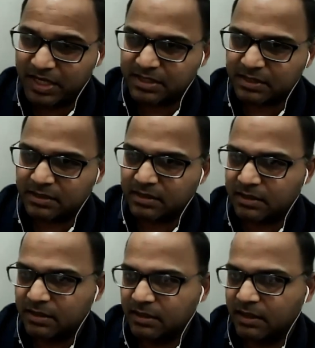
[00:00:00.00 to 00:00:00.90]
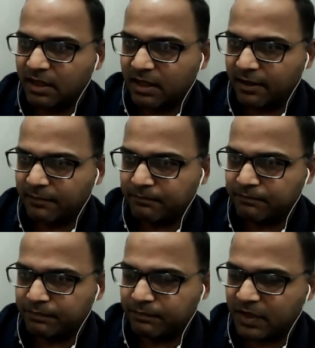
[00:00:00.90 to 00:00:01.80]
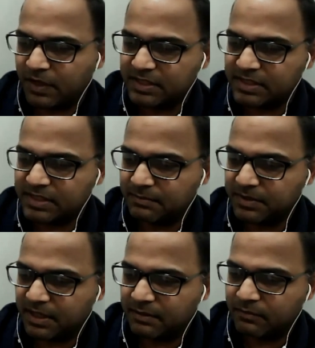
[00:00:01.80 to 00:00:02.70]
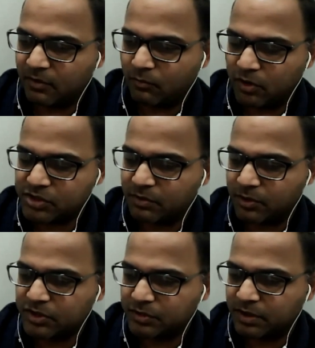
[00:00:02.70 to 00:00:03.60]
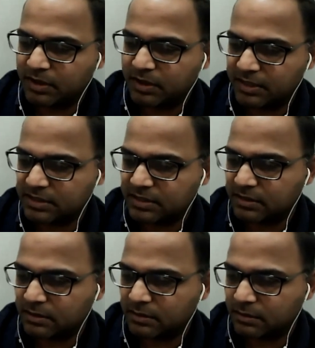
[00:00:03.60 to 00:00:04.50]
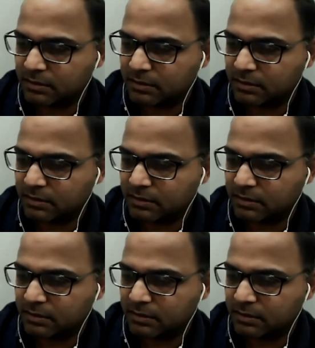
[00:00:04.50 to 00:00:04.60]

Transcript: sweet um, but at the same time, wants to sugar. Yes.